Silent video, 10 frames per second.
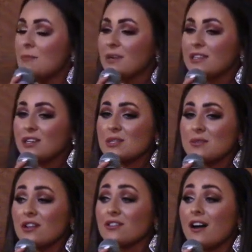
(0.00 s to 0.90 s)
but there's
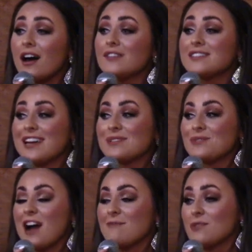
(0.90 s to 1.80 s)
been a lot of days
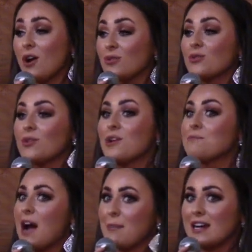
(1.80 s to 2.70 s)
where I've been on the
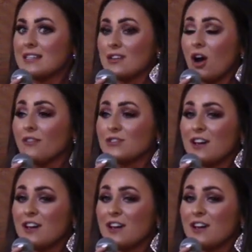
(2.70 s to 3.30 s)
road by myself.